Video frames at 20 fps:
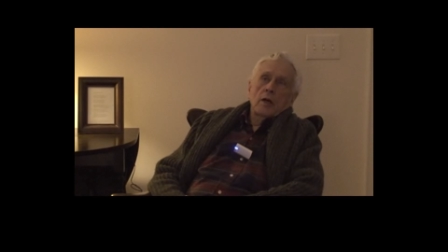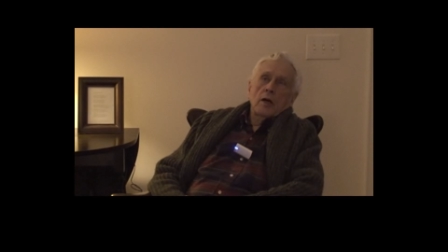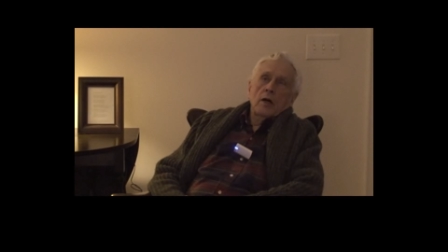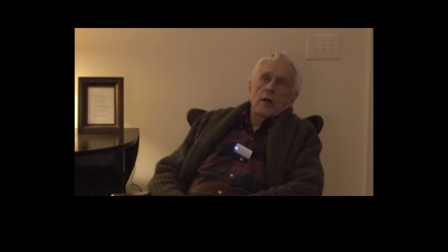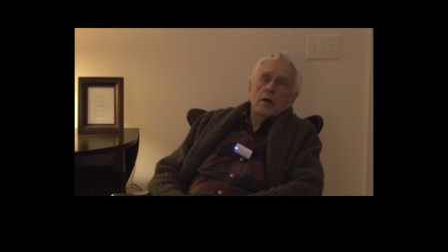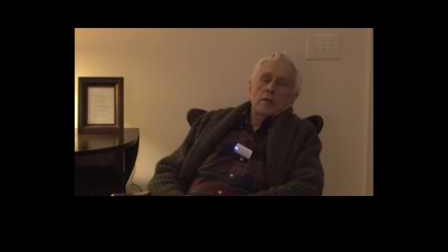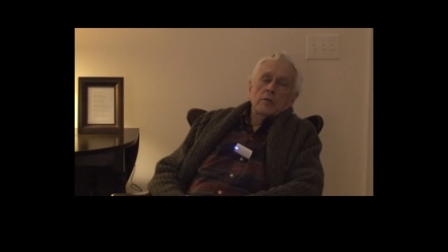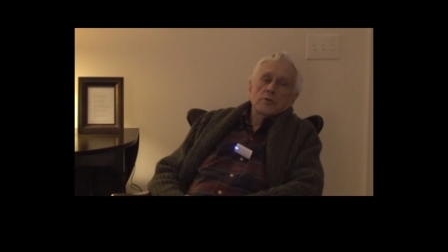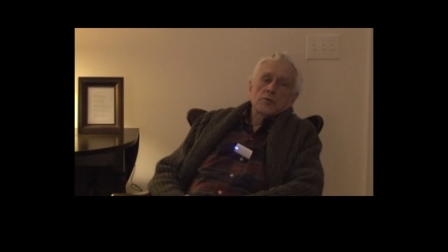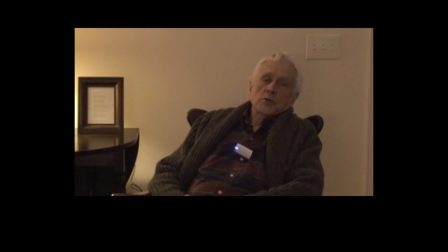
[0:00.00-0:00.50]

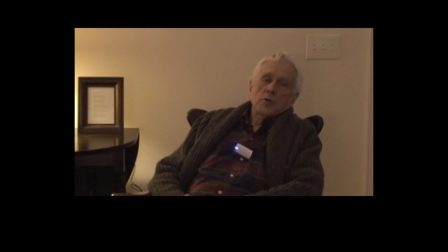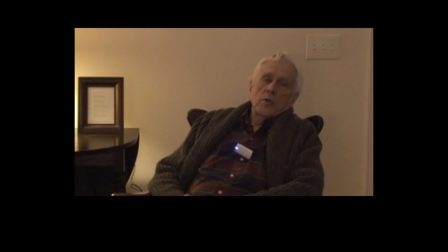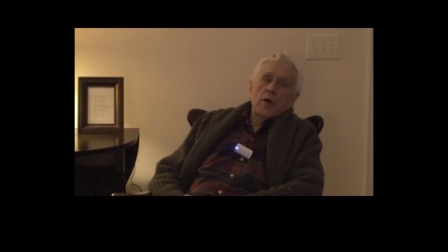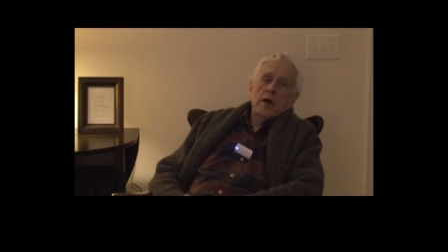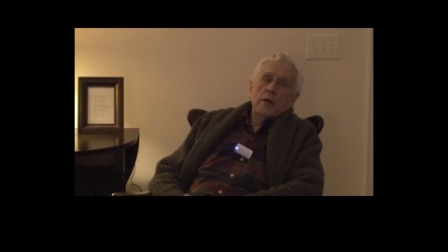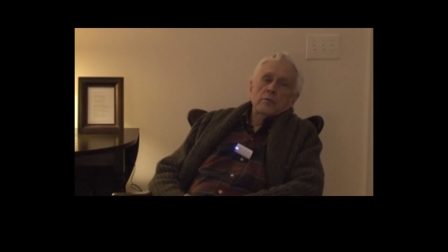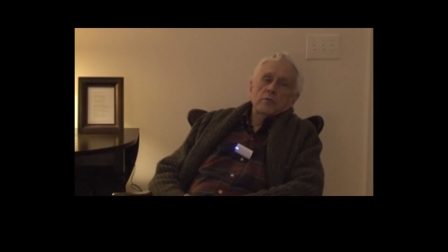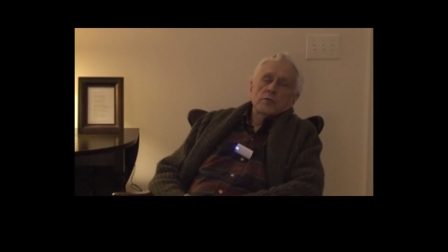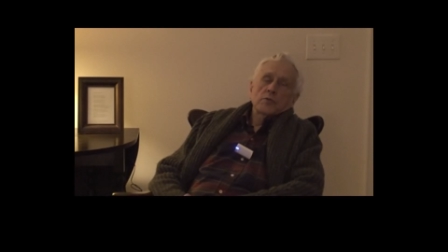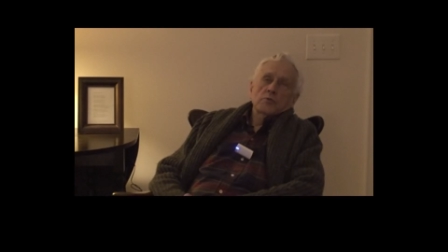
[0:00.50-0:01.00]
Uh, and so
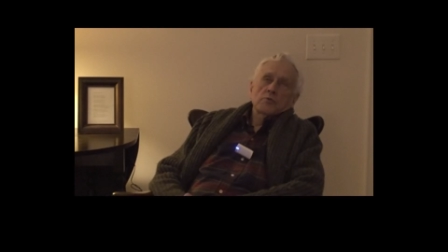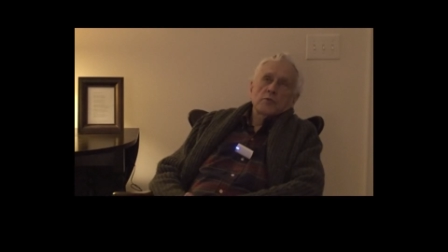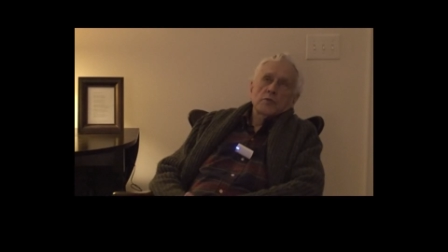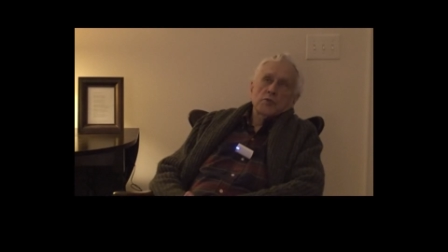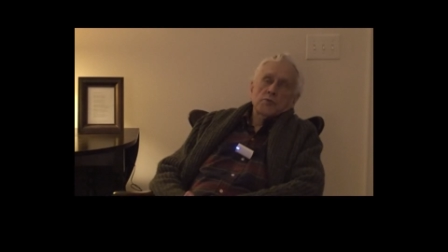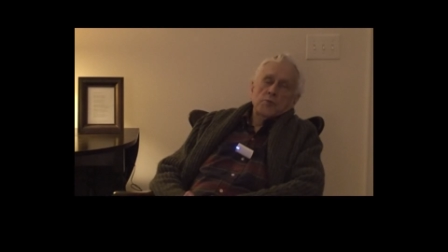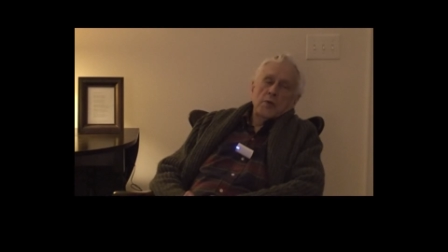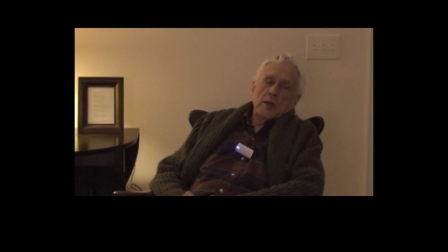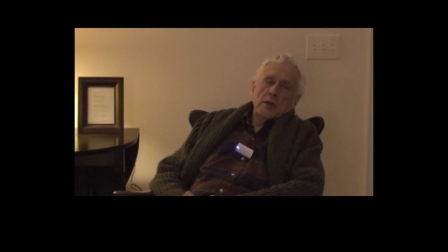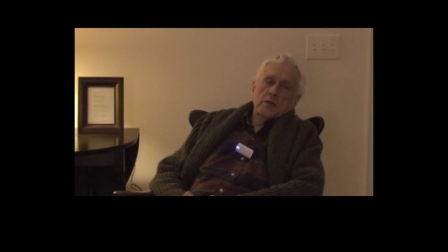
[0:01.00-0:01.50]
I was
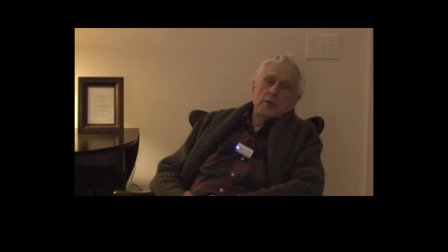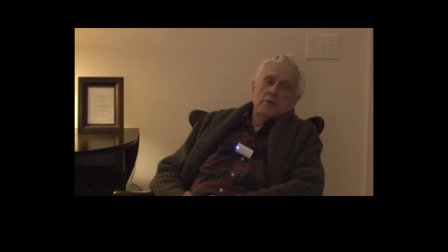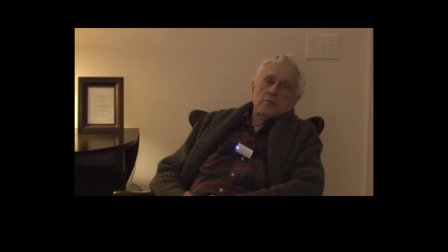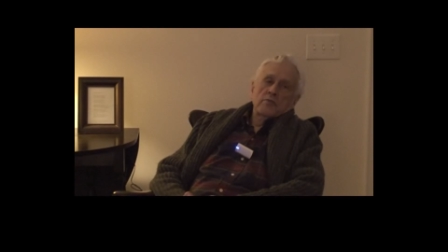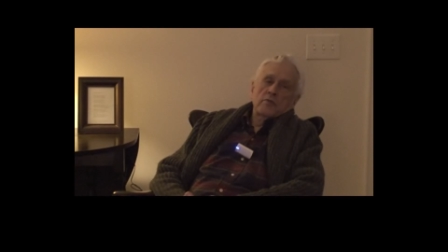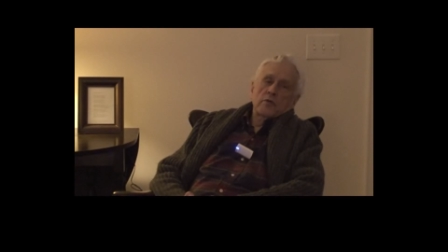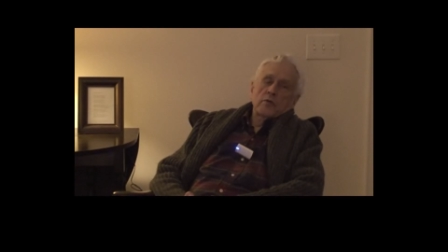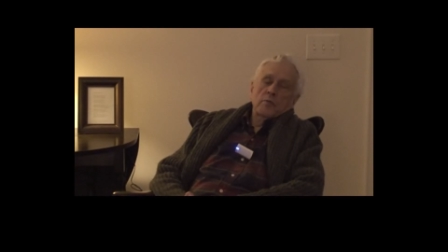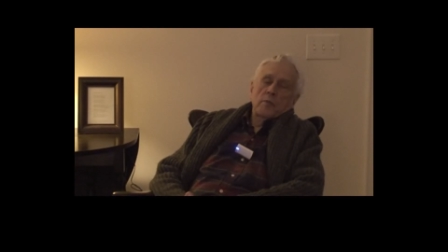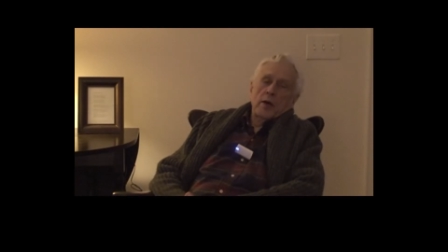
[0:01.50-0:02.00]

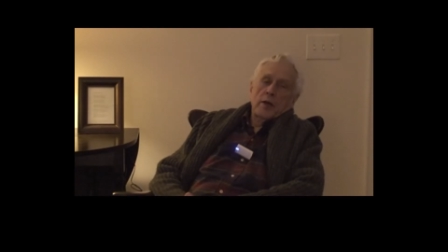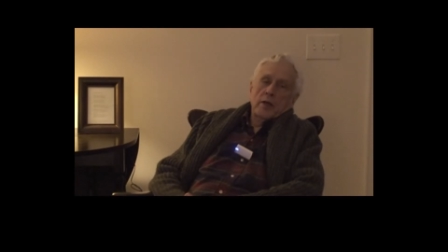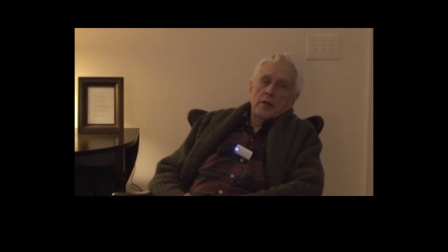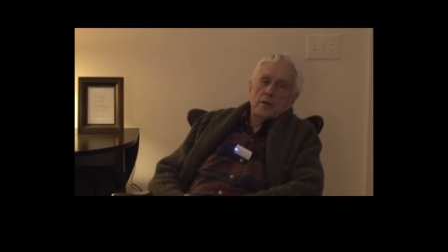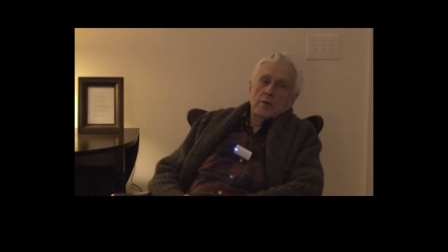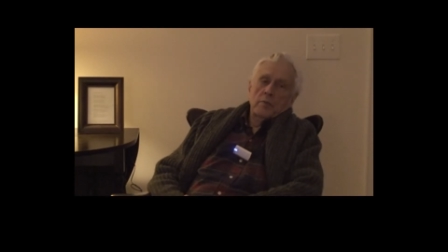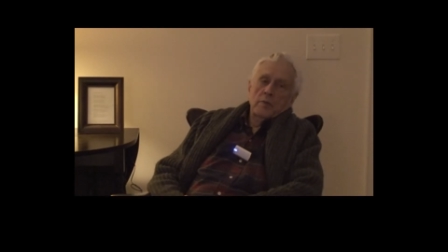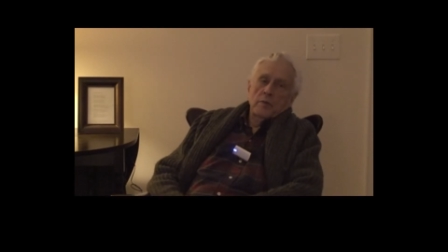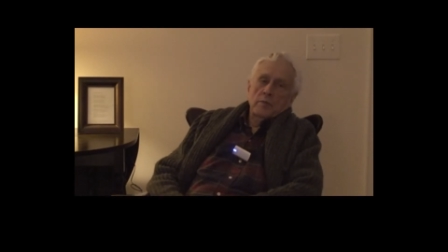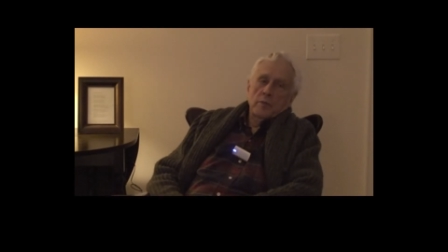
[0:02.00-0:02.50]
respected for my
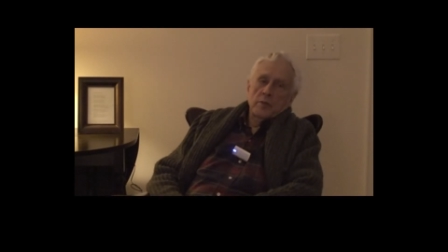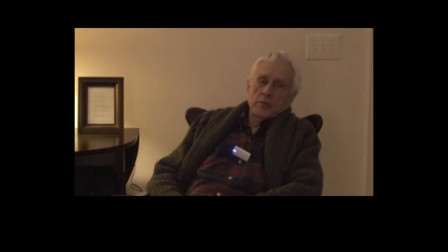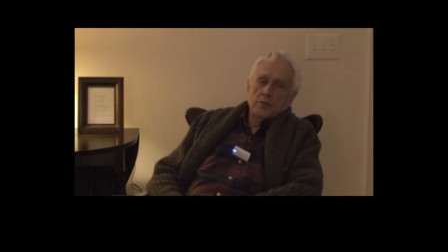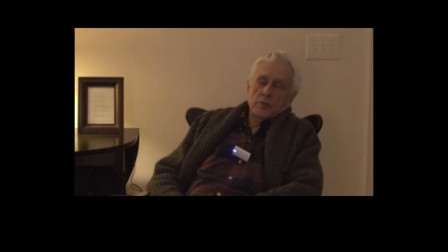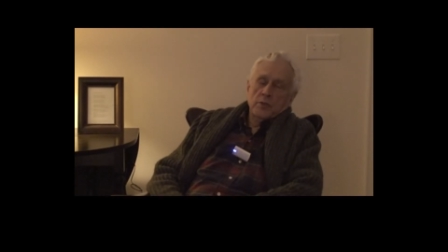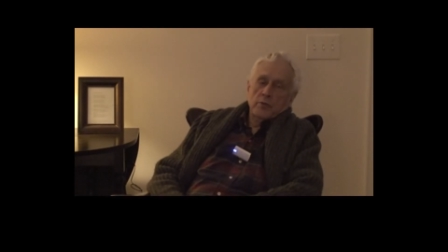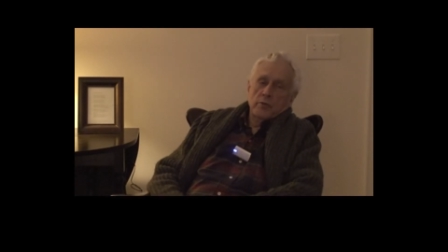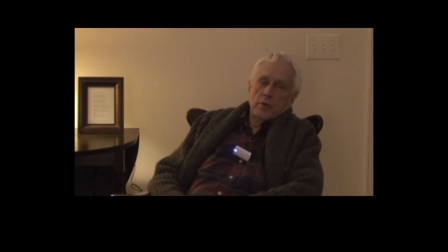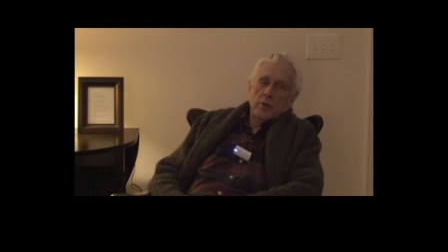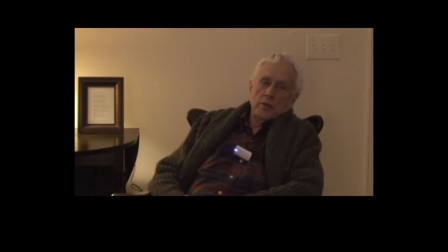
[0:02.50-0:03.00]

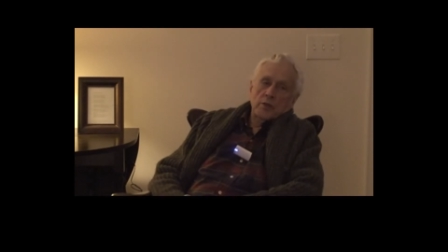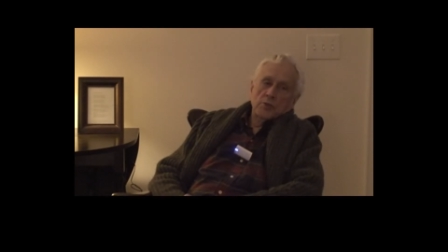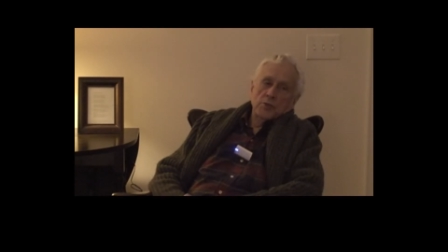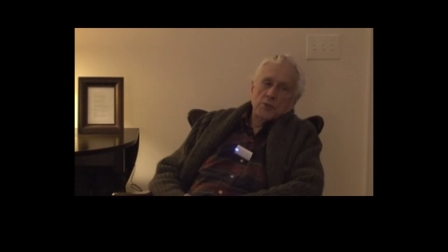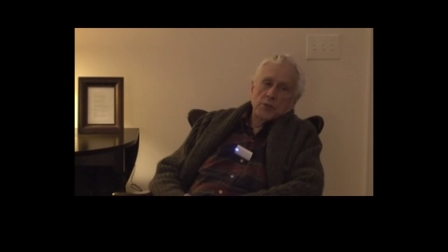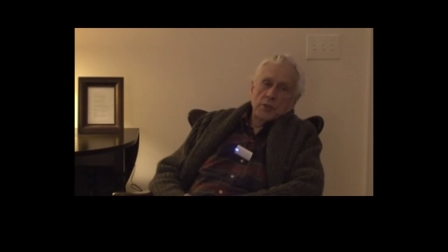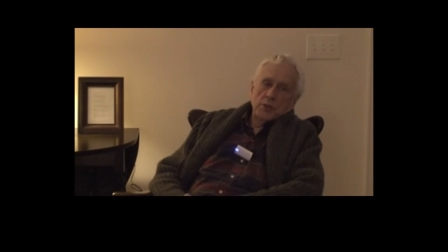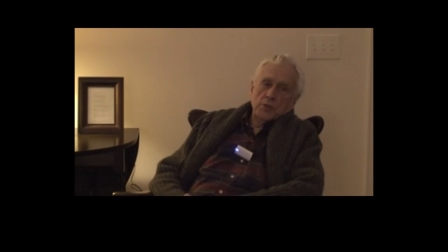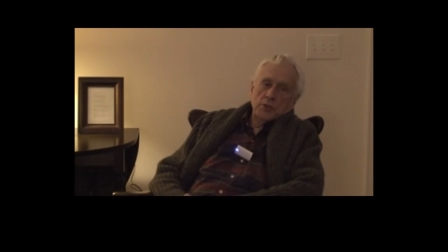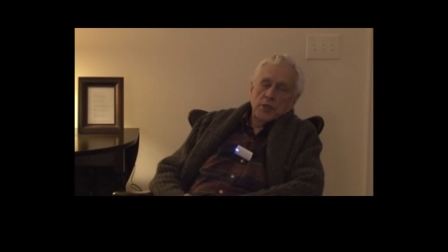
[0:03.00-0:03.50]
commitments to
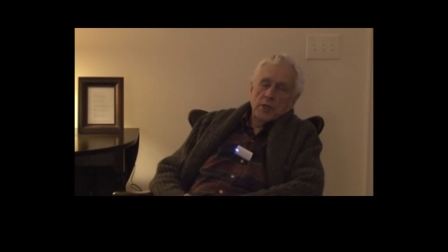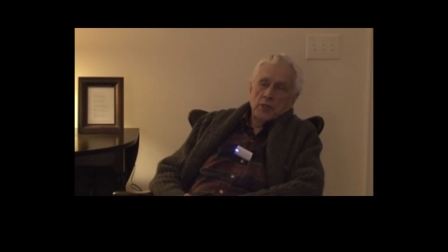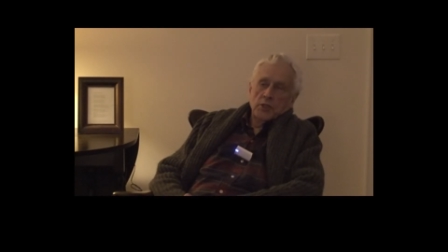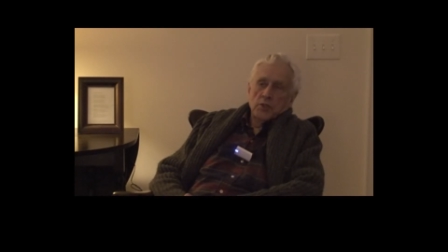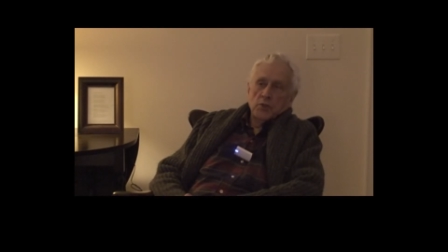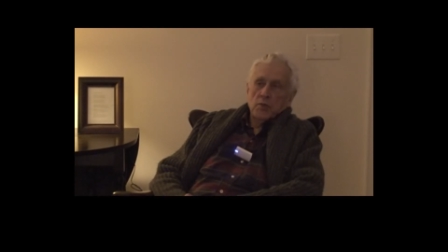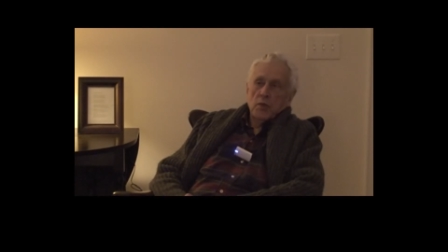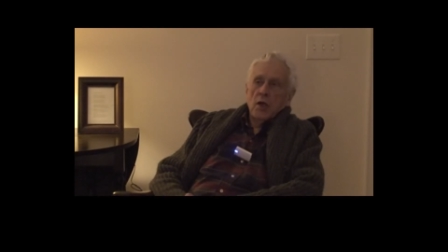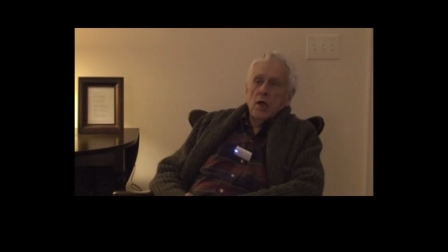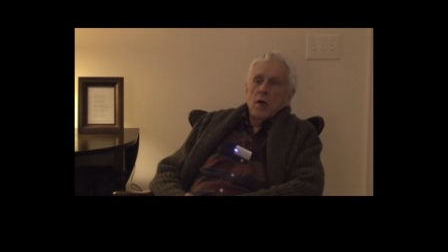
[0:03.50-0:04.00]
religious
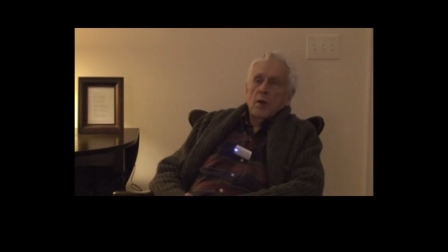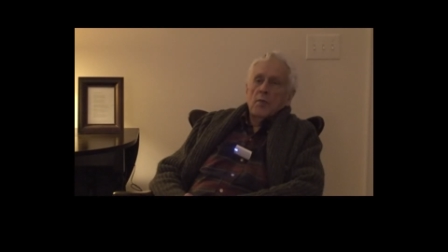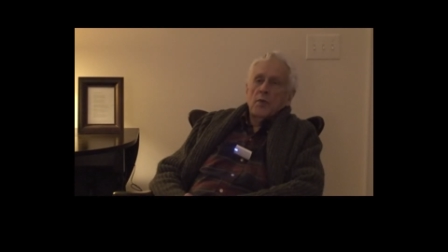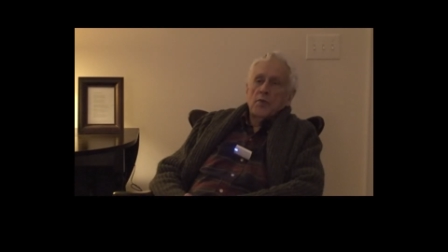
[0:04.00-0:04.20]
education,